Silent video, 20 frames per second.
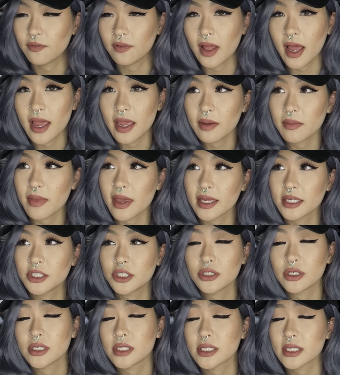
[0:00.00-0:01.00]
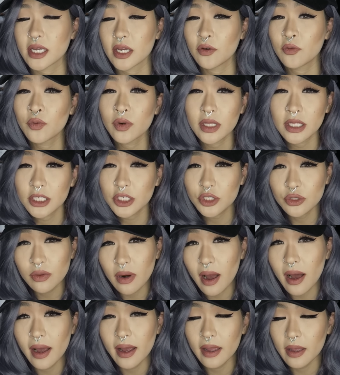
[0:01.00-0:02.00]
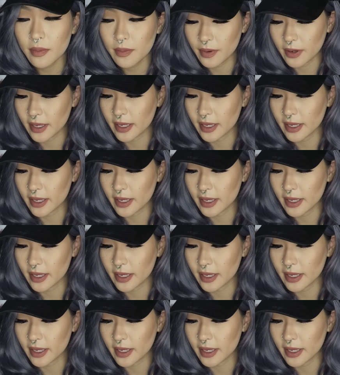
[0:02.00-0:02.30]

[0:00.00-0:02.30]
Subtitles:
flying makes your skin really dry,